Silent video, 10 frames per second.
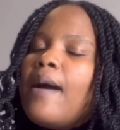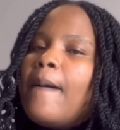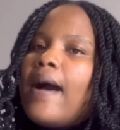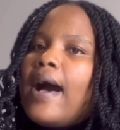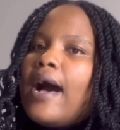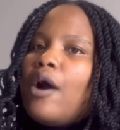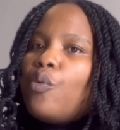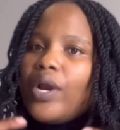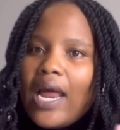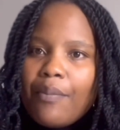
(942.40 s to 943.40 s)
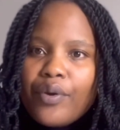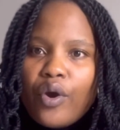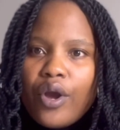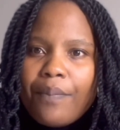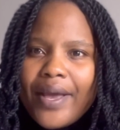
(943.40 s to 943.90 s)
Will I be
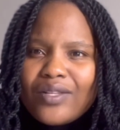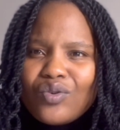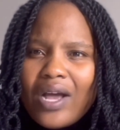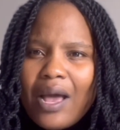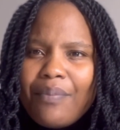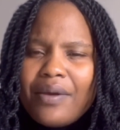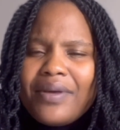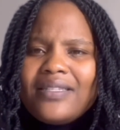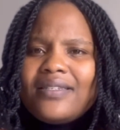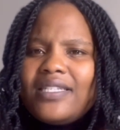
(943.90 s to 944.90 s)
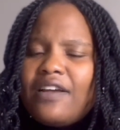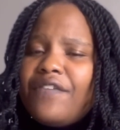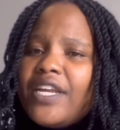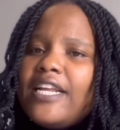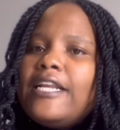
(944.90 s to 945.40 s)
going back to car payments?
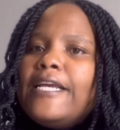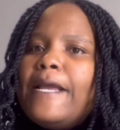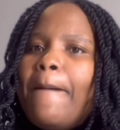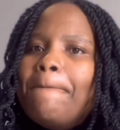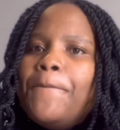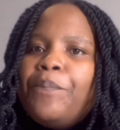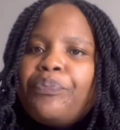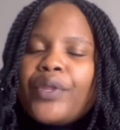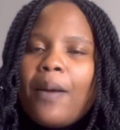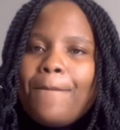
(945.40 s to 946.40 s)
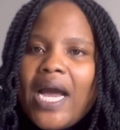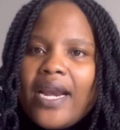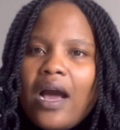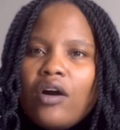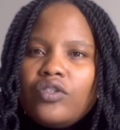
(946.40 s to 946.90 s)
Definitely. But
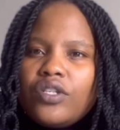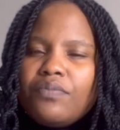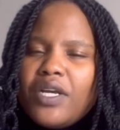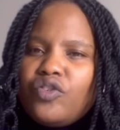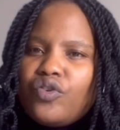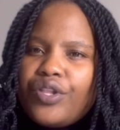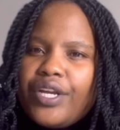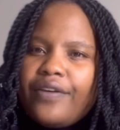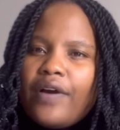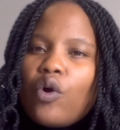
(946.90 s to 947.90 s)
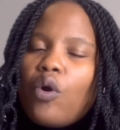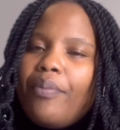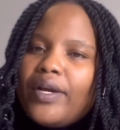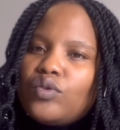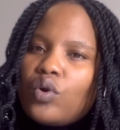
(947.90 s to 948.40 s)
I'll just make sure that if I go
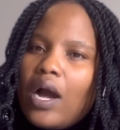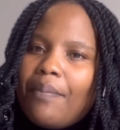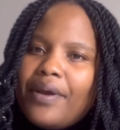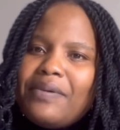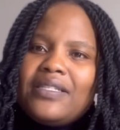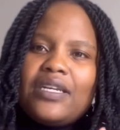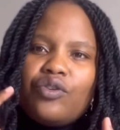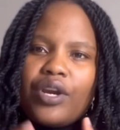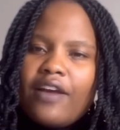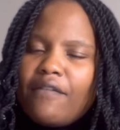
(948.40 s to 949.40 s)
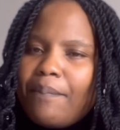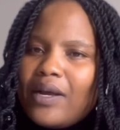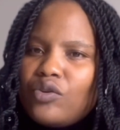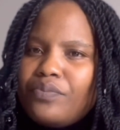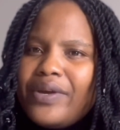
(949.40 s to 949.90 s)
back to car payments, I don't have a
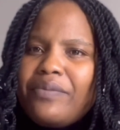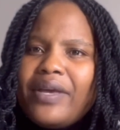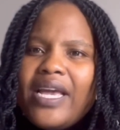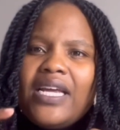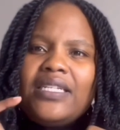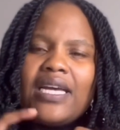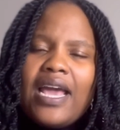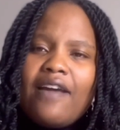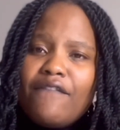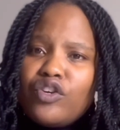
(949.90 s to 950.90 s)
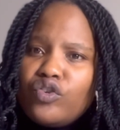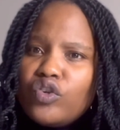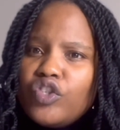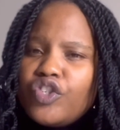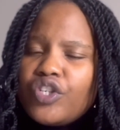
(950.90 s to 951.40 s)
balloon payment. I have a
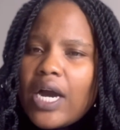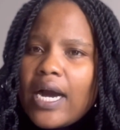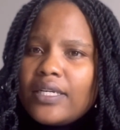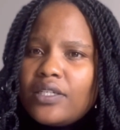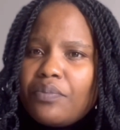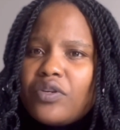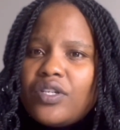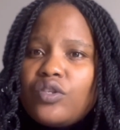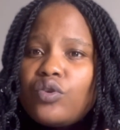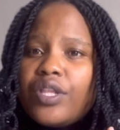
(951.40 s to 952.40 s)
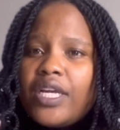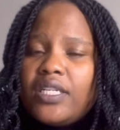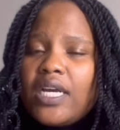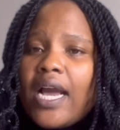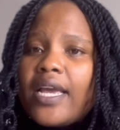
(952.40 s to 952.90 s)
huge deposit so
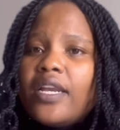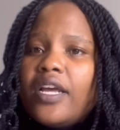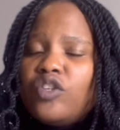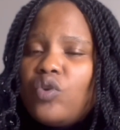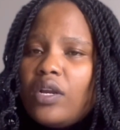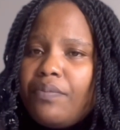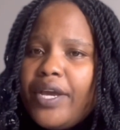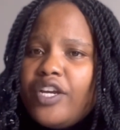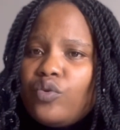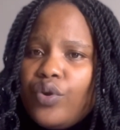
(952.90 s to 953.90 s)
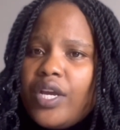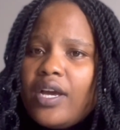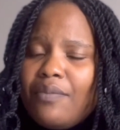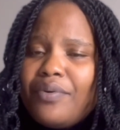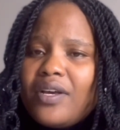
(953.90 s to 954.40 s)
that I can actually pay it
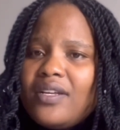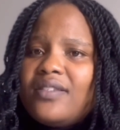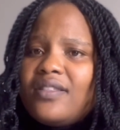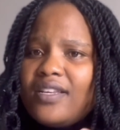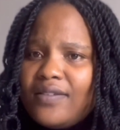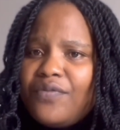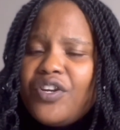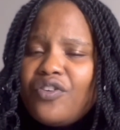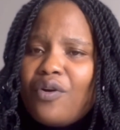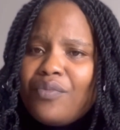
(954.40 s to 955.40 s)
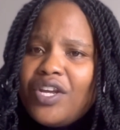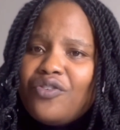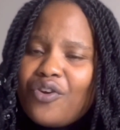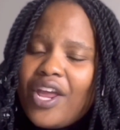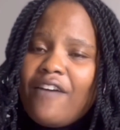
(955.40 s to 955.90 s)
quicker, because there's freedom in
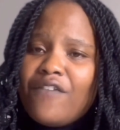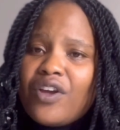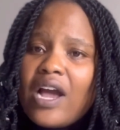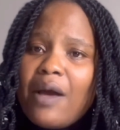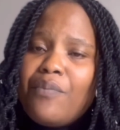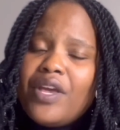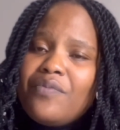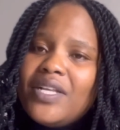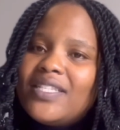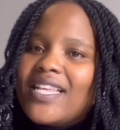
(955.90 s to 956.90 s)
not having car payments.